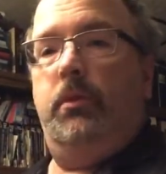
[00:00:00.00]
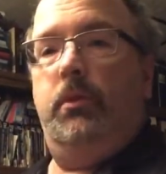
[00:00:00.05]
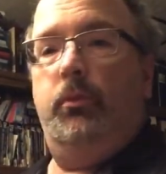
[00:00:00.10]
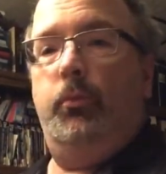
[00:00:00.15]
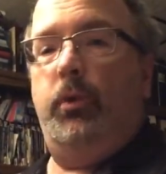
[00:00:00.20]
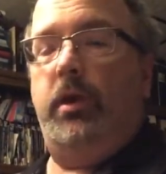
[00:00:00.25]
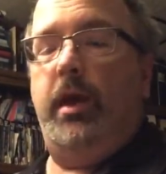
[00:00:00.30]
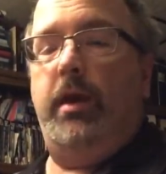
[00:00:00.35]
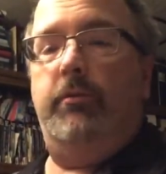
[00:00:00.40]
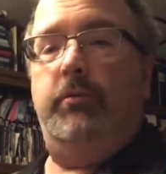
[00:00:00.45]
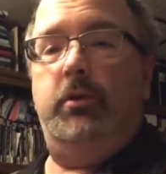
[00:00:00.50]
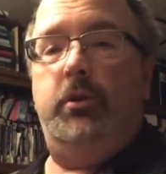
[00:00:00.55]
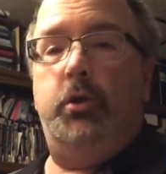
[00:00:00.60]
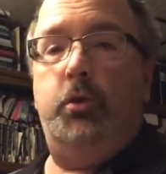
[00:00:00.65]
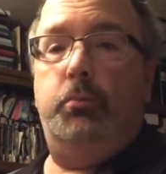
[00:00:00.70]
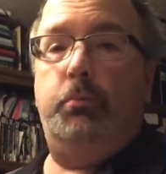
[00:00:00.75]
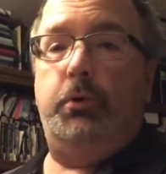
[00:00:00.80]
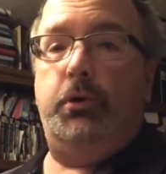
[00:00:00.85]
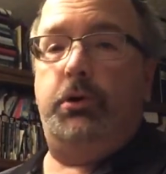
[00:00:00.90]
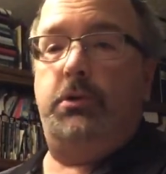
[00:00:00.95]
We have a
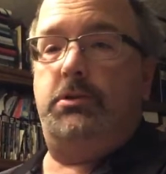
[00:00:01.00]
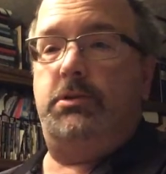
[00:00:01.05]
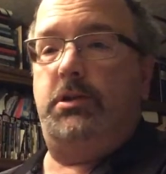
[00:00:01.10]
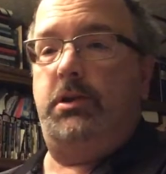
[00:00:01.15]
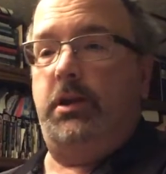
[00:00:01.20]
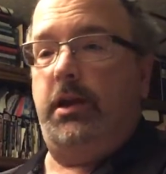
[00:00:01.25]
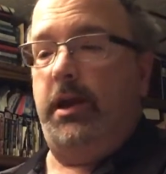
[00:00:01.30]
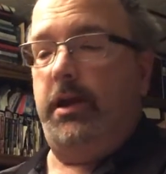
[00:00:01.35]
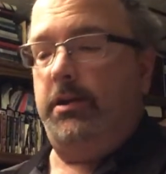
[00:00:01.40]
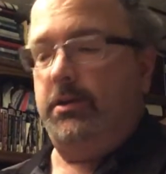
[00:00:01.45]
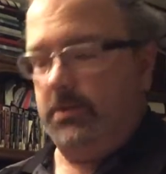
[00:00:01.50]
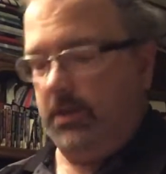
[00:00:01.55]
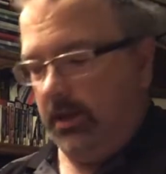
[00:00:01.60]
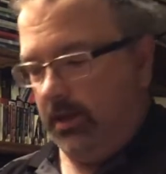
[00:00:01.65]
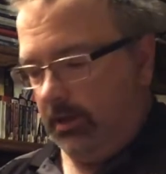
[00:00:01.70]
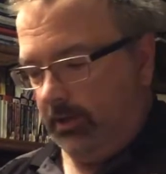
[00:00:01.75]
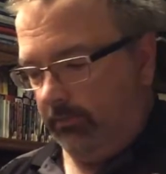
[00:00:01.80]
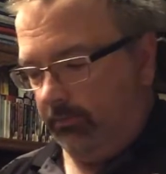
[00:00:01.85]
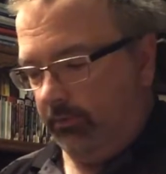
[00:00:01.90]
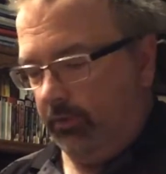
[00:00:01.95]
new book tonight,
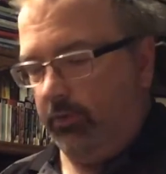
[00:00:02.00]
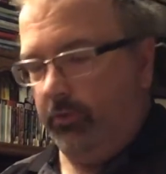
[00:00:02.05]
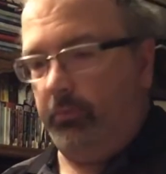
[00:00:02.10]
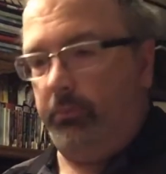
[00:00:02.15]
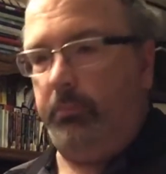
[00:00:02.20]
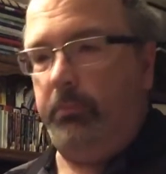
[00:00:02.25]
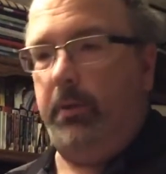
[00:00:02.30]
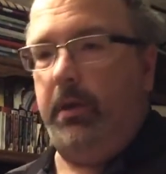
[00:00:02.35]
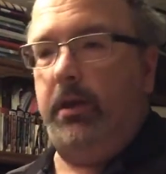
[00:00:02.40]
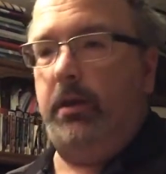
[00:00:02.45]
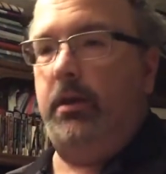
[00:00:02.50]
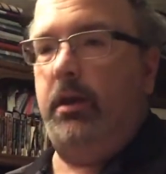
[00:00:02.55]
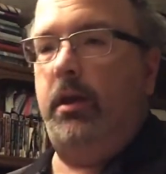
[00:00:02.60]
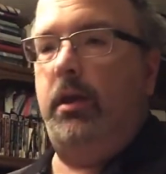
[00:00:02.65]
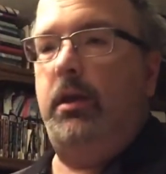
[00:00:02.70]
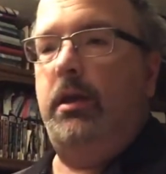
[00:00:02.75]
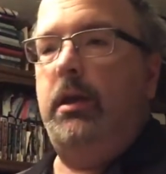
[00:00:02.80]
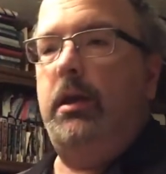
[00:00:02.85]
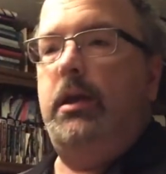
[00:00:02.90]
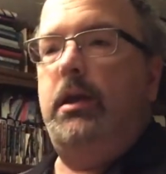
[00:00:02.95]
and if you've been
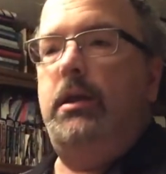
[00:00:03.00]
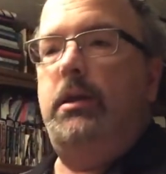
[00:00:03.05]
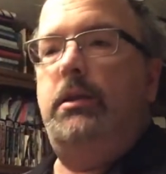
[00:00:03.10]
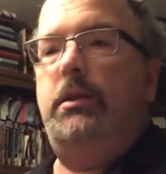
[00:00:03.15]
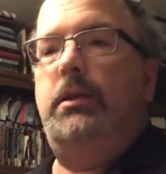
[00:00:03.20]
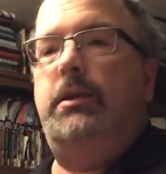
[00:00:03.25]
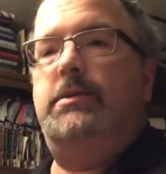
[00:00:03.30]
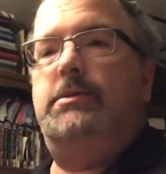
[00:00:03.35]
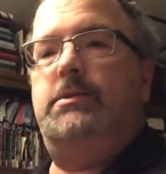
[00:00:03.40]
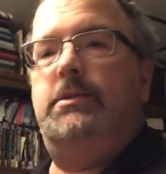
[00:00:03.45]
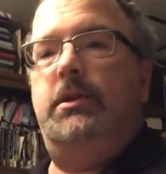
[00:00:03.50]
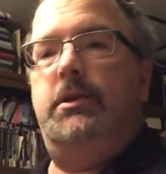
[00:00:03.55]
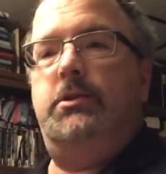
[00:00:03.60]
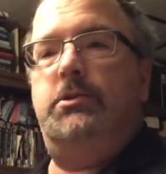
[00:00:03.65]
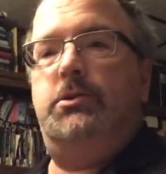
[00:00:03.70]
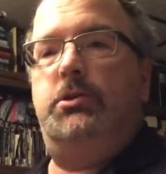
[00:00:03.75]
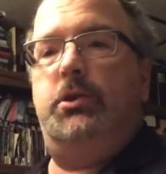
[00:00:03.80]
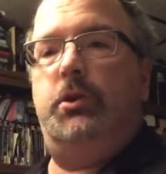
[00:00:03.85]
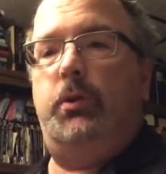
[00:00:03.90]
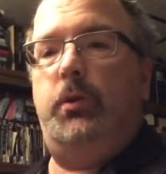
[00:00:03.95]
listening
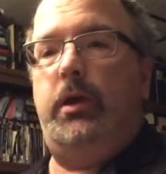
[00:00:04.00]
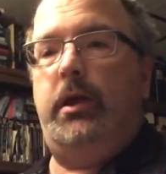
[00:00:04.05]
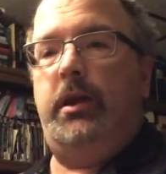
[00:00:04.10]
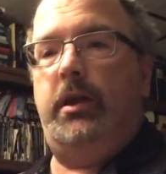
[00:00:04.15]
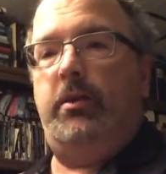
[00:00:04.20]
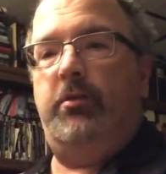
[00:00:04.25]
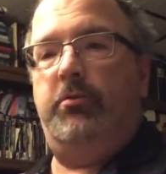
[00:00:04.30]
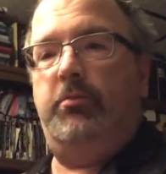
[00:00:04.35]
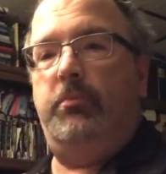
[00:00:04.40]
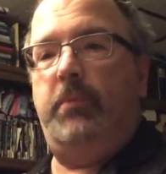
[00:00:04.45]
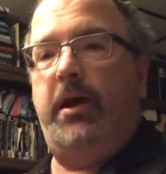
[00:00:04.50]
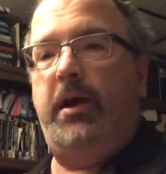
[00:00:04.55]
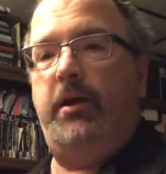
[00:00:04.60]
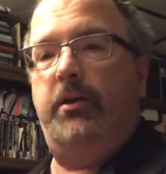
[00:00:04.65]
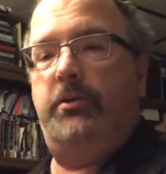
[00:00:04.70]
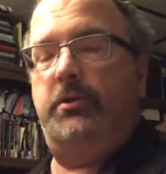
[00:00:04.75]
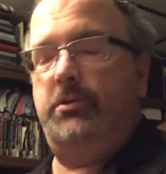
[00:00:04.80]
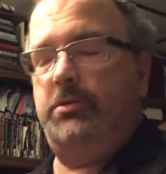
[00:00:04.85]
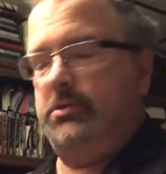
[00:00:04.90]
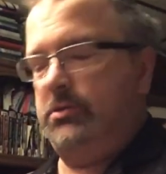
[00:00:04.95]
to any of my
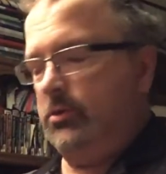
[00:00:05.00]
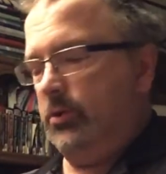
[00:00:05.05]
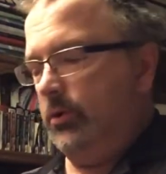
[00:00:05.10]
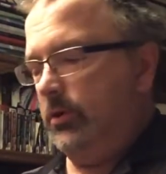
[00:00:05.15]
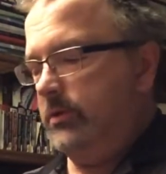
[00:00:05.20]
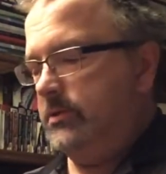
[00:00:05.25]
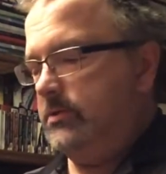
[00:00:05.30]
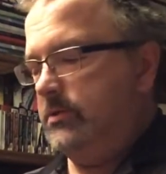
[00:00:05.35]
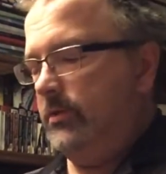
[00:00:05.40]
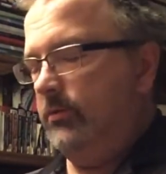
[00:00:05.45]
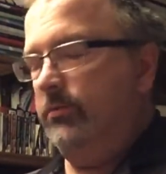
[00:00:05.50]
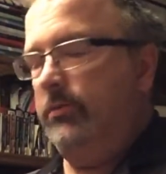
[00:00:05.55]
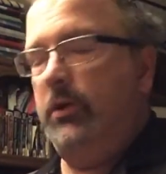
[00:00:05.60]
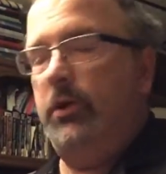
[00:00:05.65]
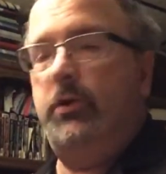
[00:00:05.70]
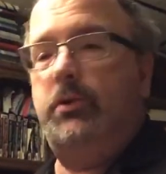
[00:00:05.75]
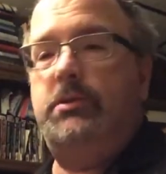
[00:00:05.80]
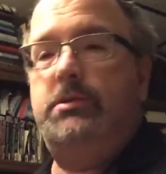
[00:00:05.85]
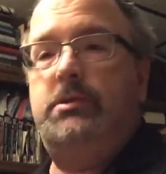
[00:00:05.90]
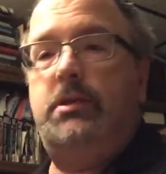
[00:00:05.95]
other stories, you've
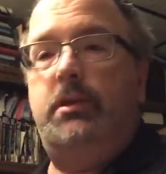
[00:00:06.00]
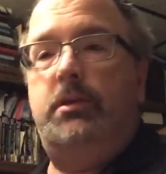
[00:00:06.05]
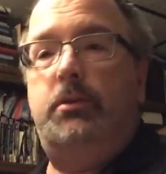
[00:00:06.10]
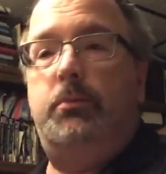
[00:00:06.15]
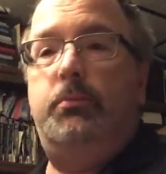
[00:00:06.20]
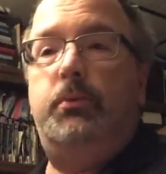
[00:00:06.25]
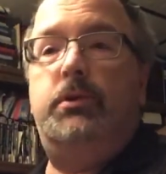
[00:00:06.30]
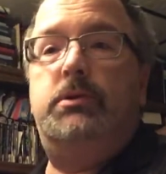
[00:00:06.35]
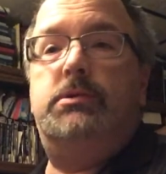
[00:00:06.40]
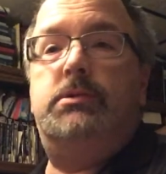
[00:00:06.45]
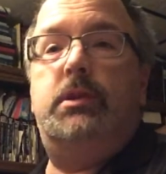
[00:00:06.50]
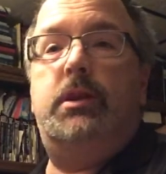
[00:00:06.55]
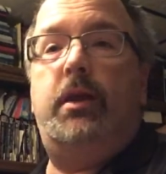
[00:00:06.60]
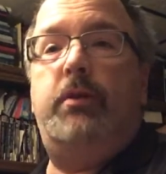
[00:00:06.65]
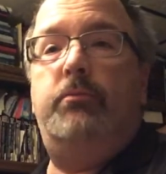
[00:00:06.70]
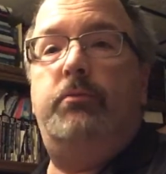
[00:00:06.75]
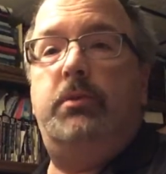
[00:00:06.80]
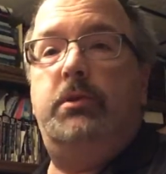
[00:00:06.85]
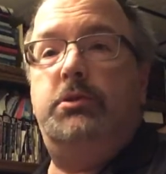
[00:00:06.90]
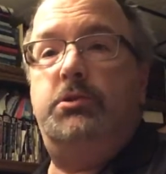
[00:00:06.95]
noticed that the books that
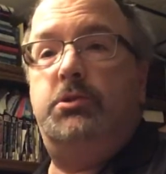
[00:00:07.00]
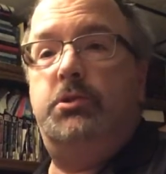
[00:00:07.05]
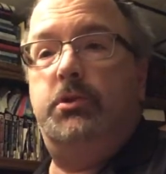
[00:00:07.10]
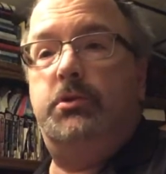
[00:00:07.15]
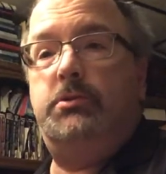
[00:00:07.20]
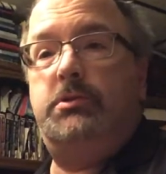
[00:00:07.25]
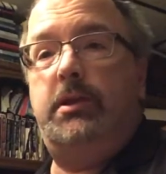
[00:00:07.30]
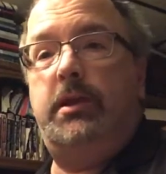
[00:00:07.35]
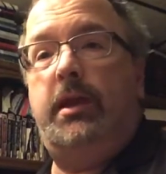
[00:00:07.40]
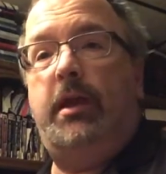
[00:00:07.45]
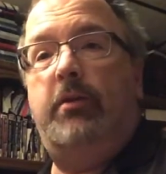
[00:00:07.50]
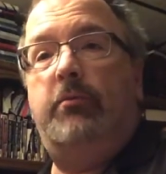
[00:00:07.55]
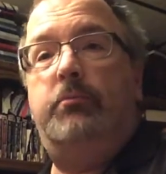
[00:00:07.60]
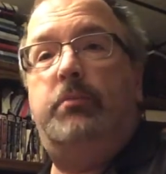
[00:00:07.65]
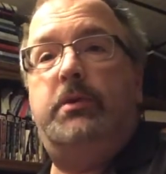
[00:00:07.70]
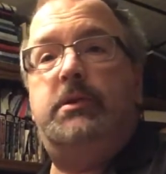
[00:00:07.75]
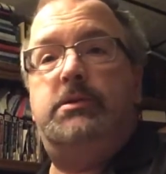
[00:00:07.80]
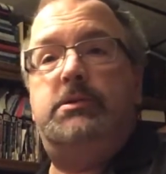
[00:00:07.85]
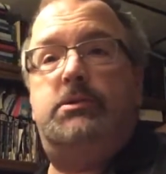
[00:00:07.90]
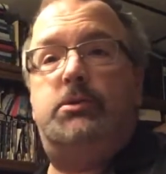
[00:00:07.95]
I've been choosing have
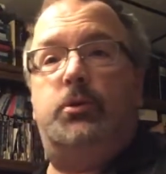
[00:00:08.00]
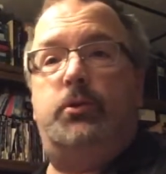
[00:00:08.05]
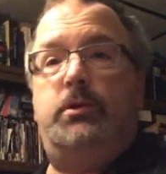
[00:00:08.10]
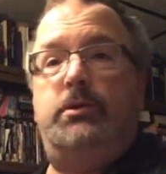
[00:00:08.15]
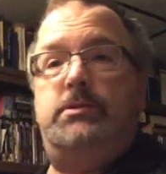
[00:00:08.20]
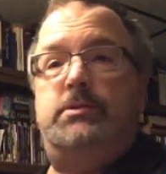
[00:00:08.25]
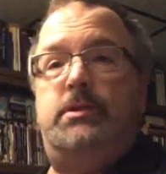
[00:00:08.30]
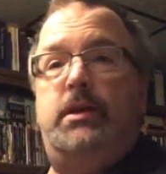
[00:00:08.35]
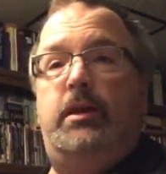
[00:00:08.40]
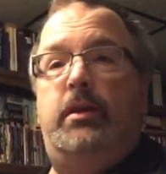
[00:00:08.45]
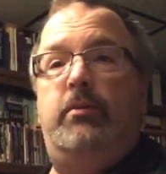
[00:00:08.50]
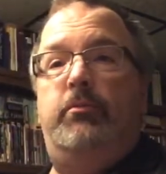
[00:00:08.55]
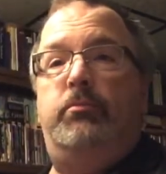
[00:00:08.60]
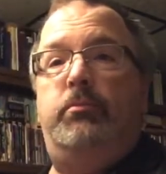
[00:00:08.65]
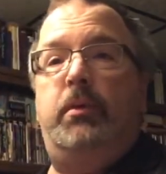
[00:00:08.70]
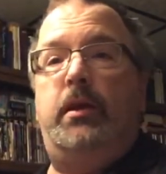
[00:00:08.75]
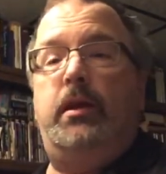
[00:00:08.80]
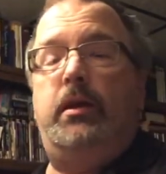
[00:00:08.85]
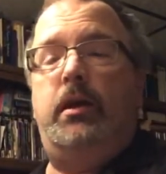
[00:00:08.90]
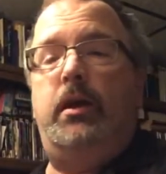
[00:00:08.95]
been stories that have
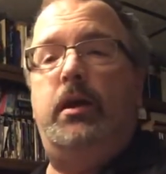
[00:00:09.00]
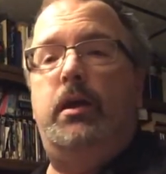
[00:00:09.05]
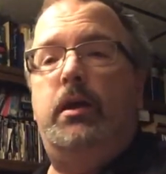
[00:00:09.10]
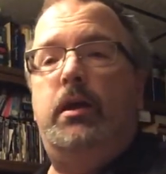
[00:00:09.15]
been